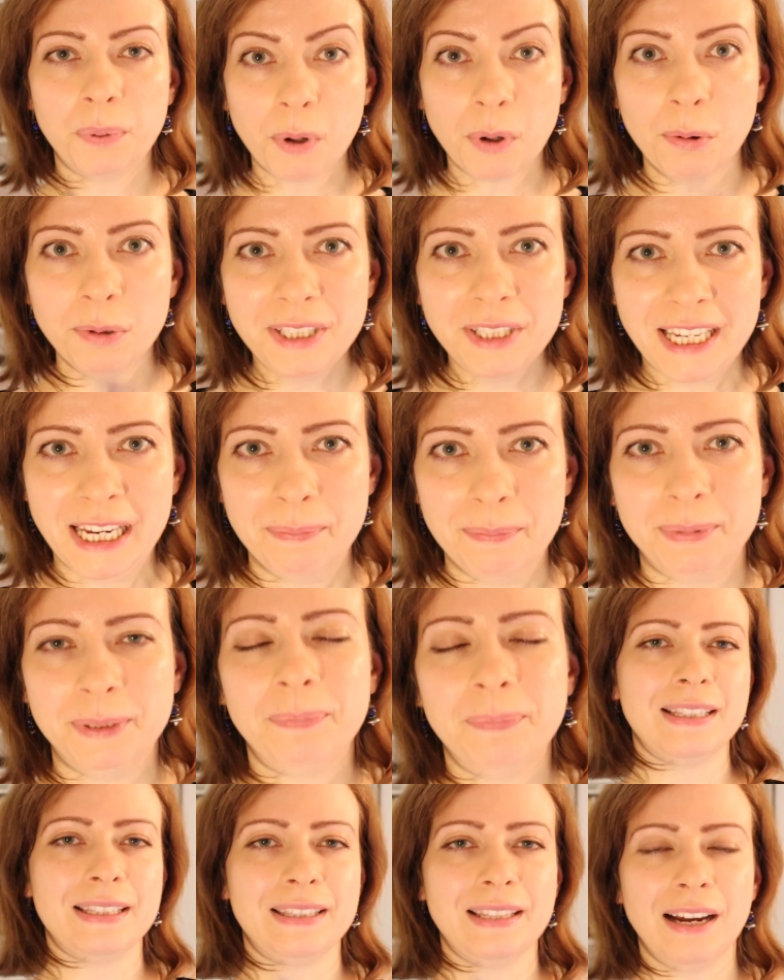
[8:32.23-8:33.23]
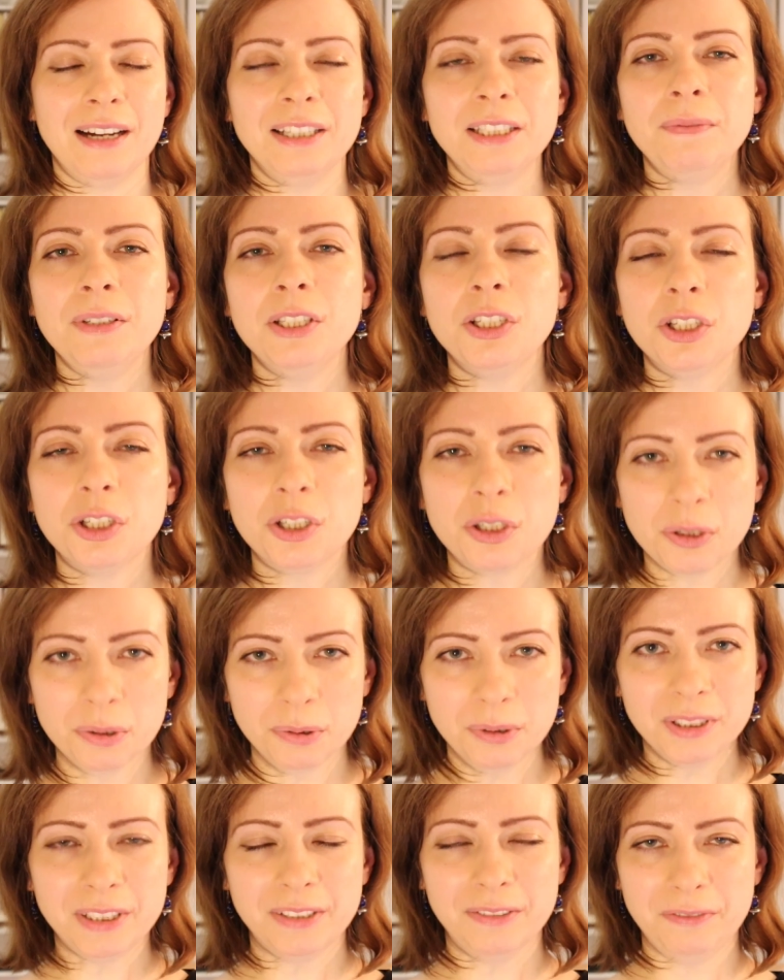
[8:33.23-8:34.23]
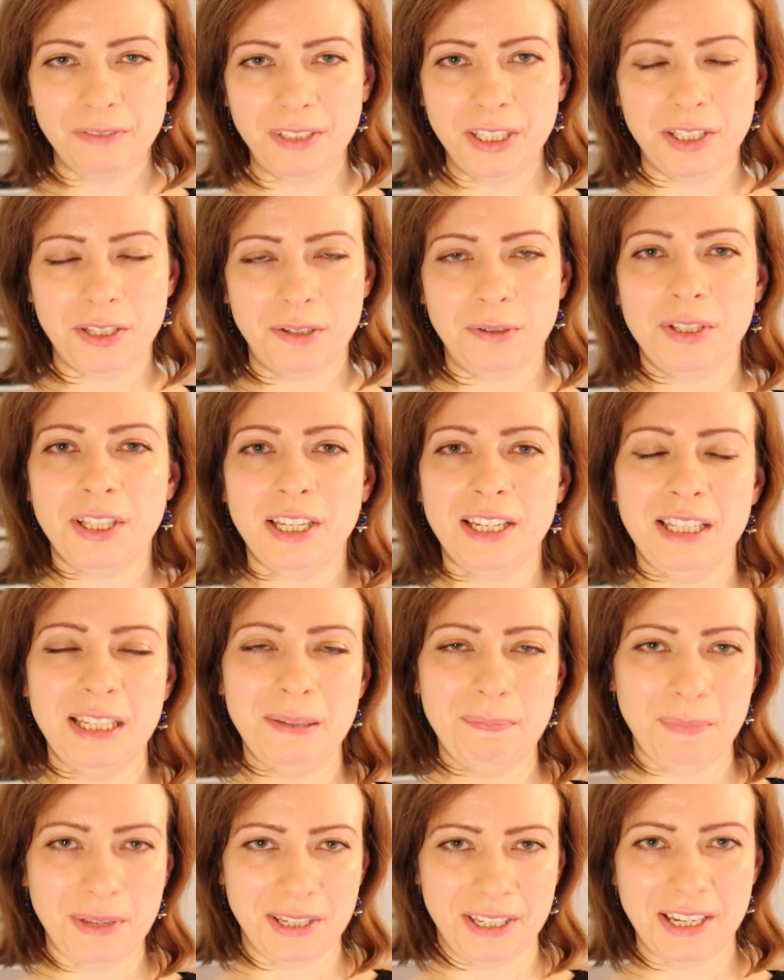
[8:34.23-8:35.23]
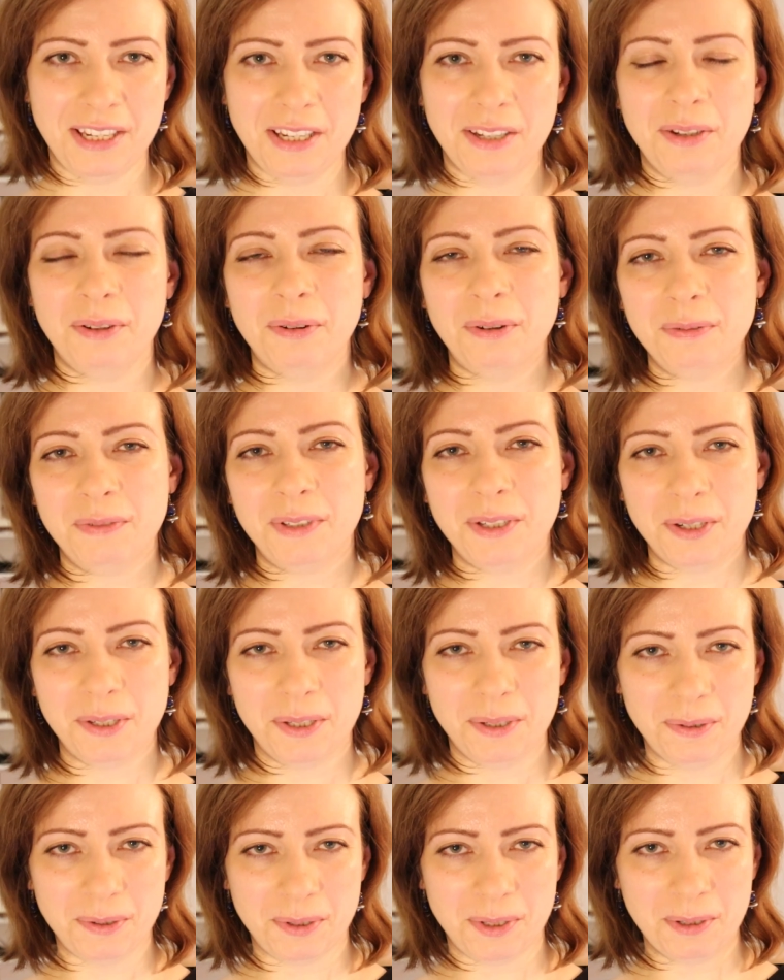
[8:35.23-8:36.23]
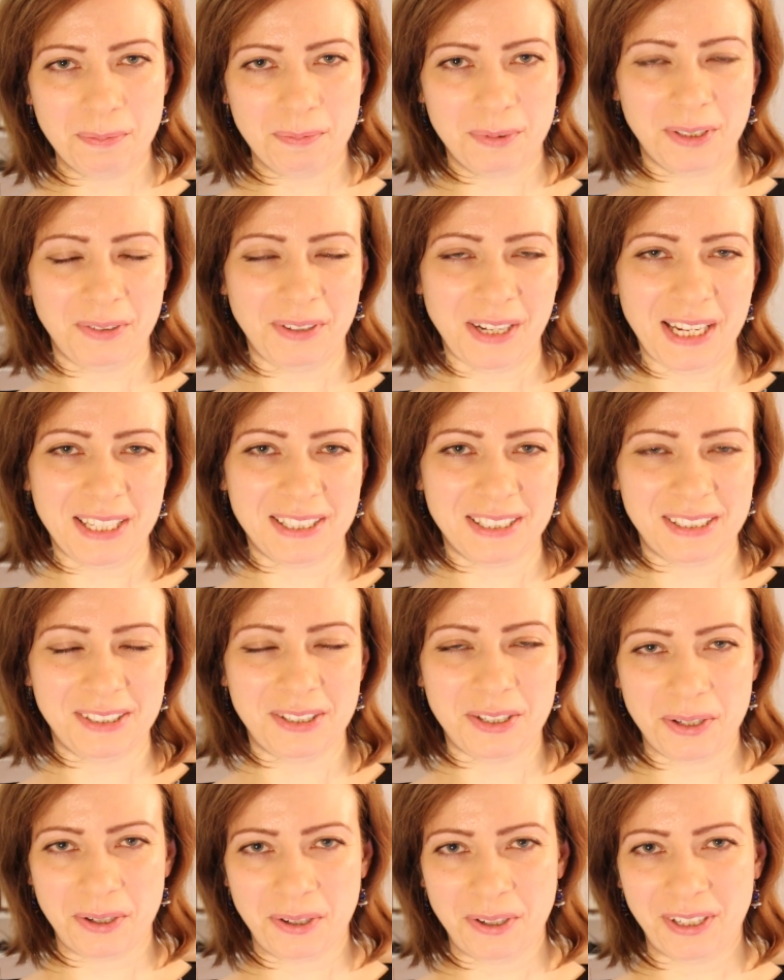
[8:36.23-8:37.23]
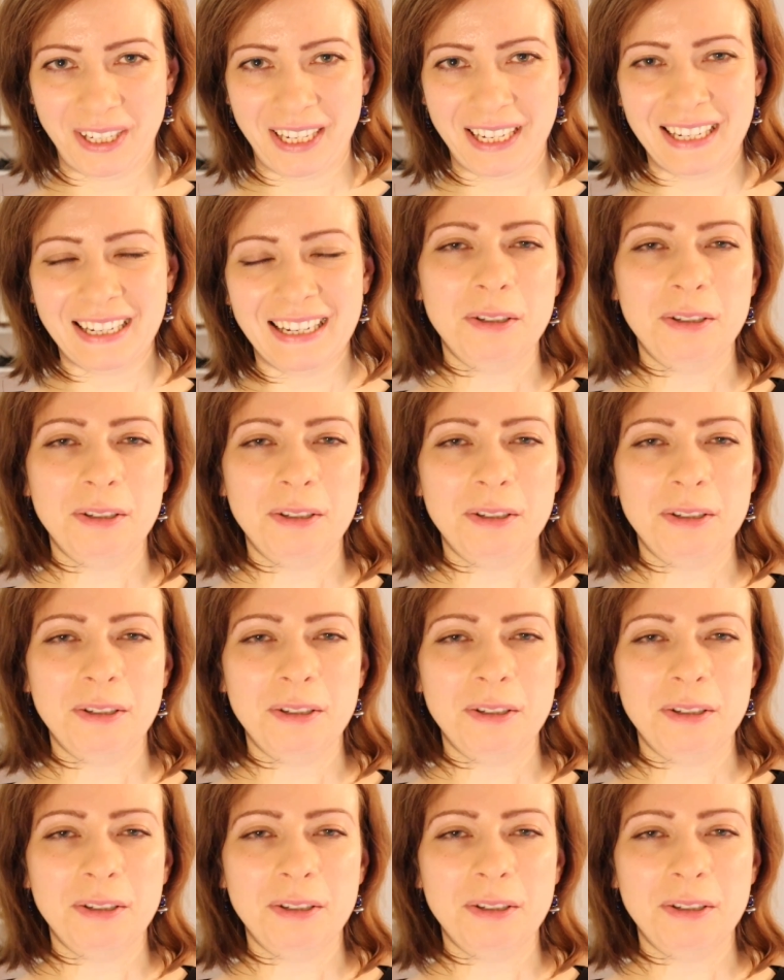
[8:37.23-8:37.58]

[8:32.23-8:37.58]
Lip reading: Pro tip: start with shorter videos in the beginning of your YouTube creator journey.